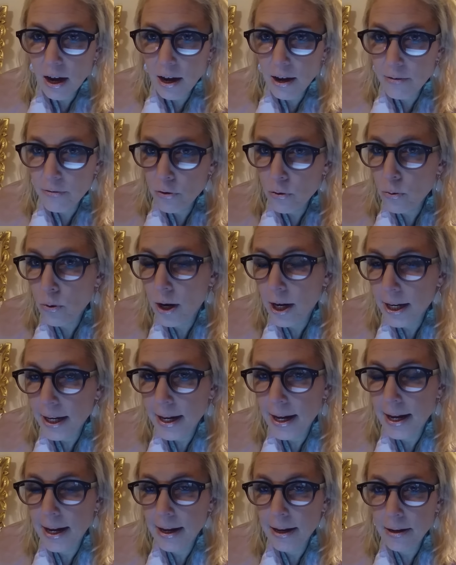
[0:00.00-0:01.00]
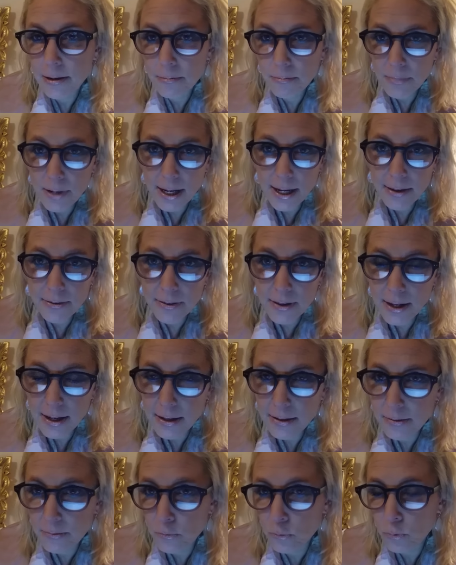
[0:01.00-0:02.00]
of who I am and
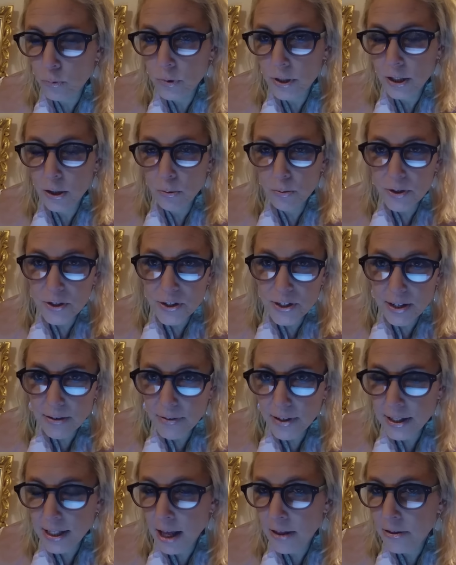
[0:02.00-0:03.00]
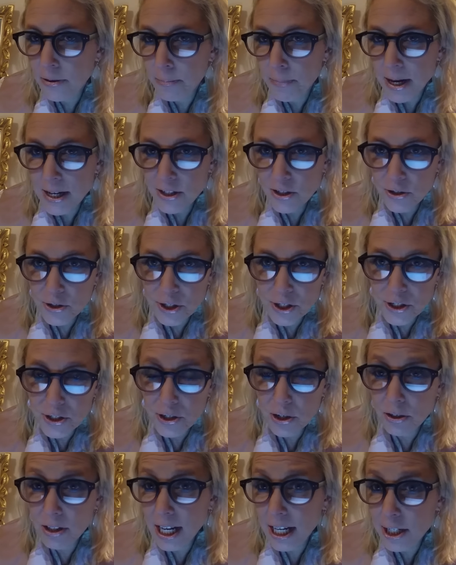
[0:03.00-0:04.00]
and you know, receiving then the messages,
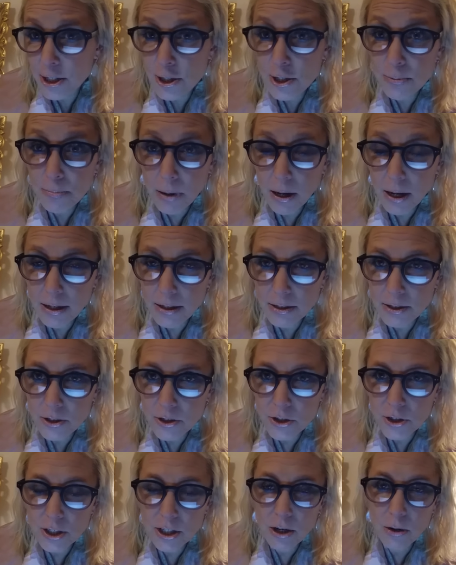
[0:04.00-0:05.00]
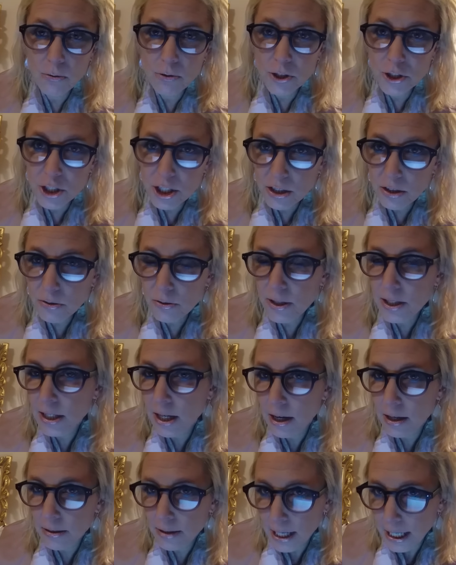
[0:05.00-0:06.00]
they're like a sponge. You know, children
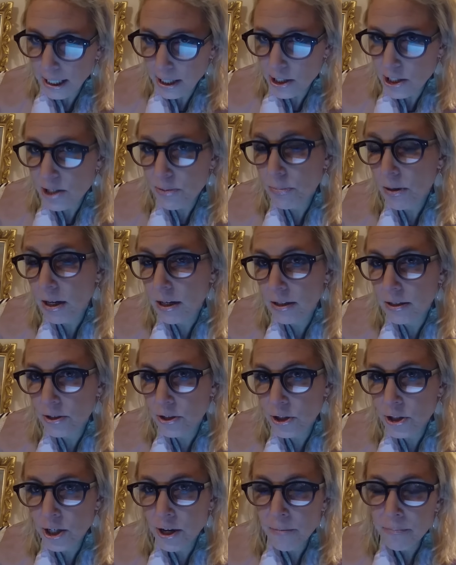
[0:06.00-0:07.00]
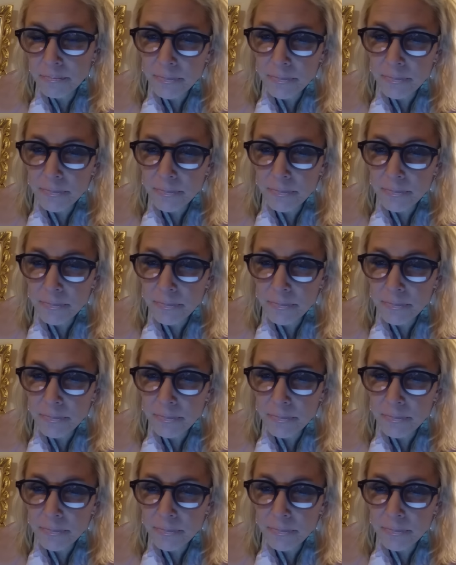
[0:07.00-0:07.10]
are like a sponge.